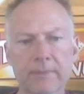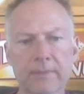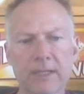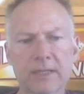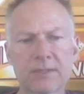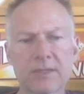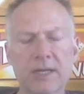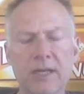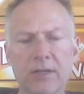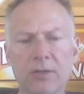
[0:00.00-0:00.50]

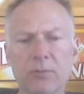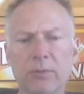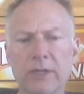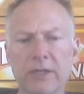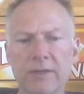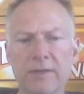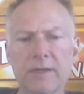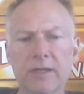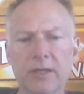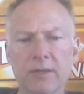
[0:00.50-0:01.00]
That's kind of the way
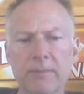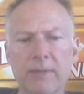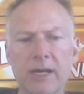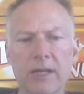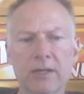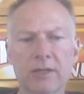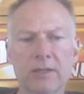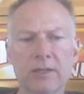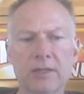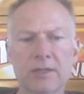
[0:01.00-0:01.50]
to think
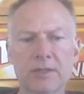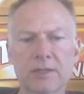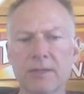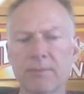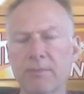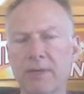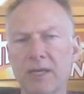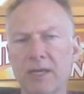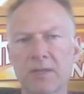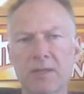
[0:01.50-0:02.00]
about it.
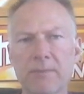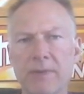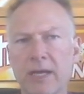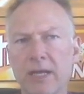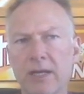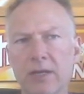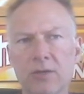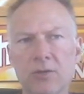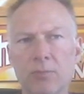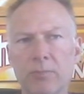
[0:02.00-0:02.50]
It's a
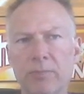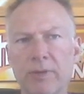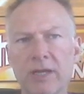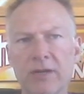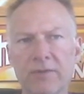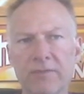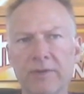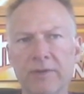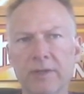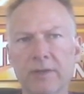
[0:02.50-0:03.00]
mathematical
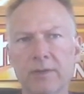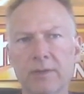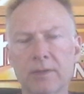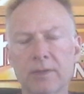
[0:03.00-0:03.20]
benefit.